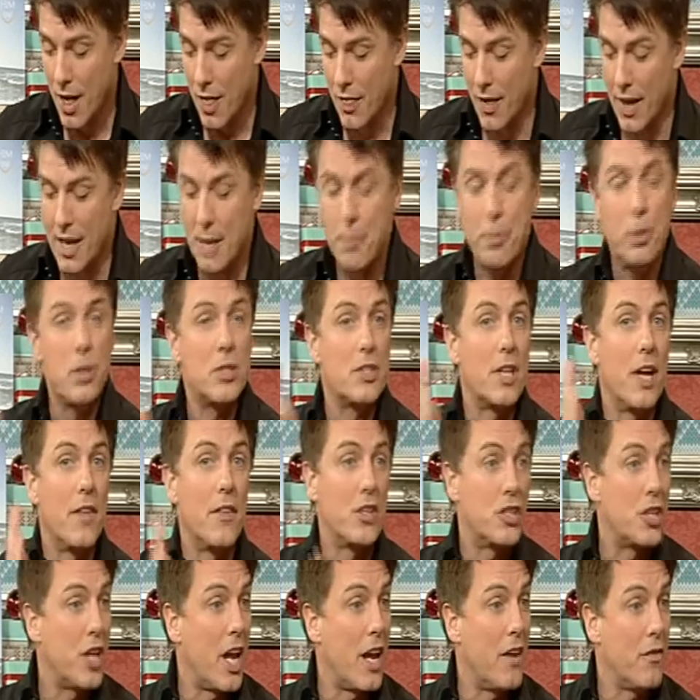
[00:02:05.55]
then he puts on
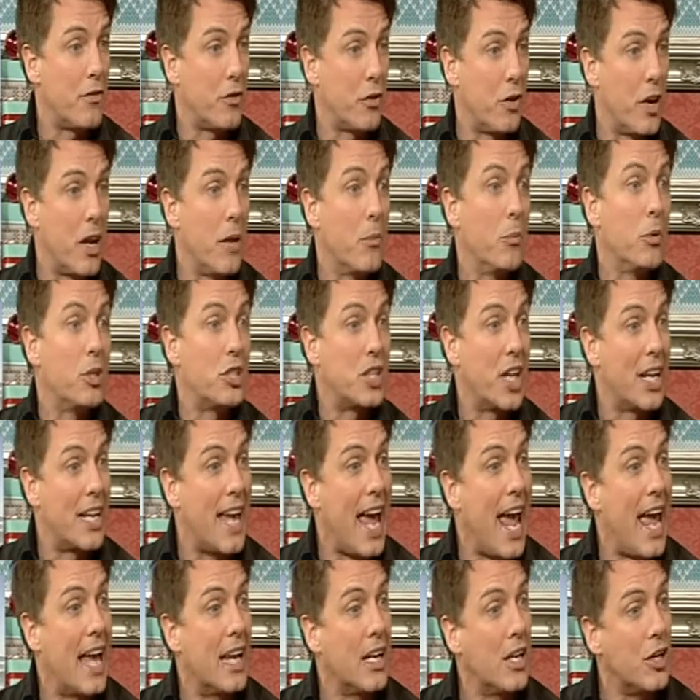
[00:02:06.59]
the shave cream, which
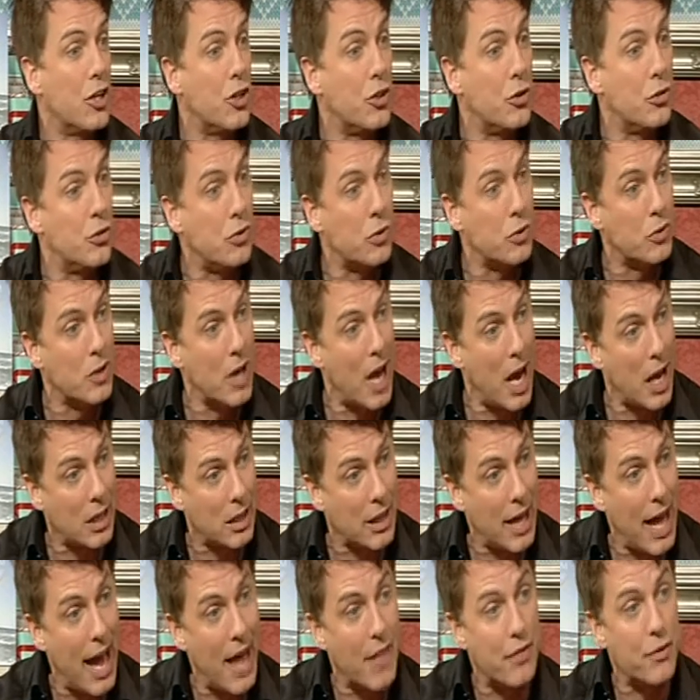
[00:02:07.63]
again, you do not
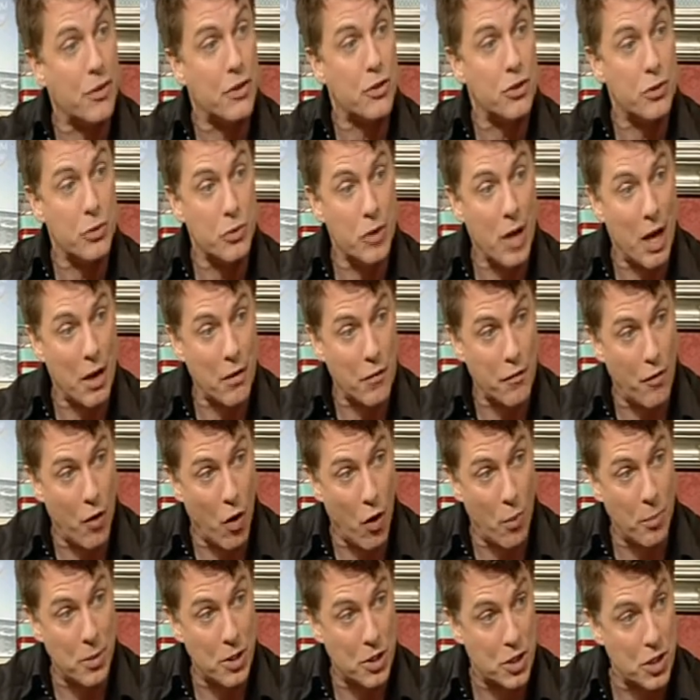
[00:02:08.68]
lather, do not foam.